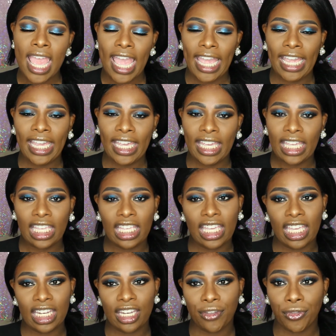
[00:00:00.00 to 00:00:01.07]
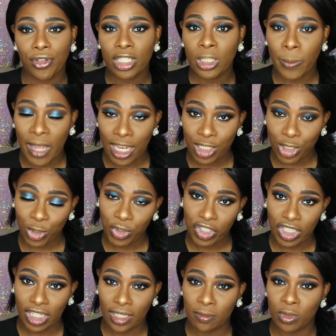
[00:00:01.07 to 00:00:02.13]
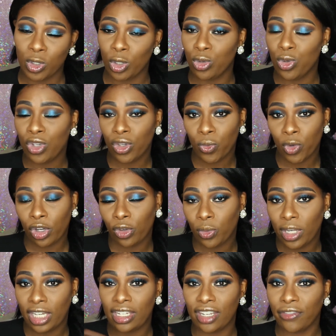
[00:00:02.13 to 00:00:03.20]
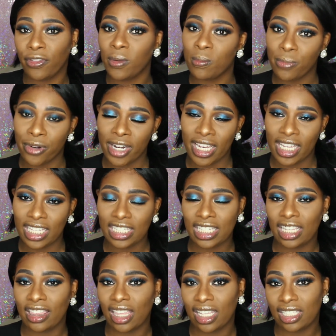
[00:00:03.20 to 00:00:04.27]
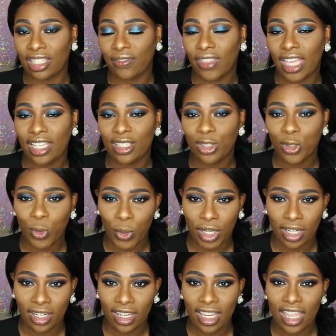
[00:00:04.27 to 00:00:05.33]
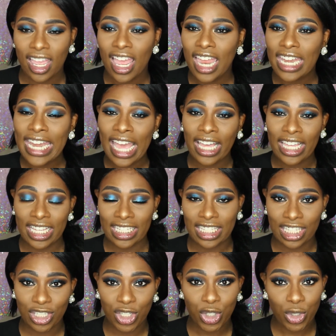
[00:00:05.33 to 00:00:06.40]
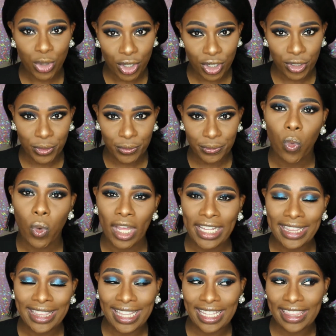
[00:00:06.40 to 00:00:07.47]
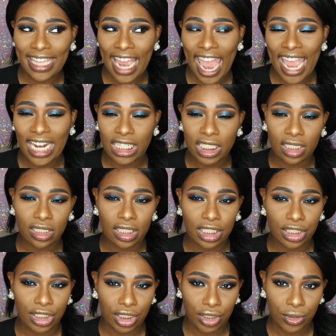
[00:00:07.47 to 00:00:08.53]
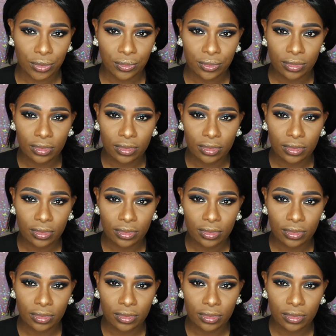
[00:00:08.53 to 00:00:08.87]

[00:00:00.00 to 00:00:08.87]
and get different sponsorships so you can work with different brands and things of that sort. Now, is this true? What did they actually do?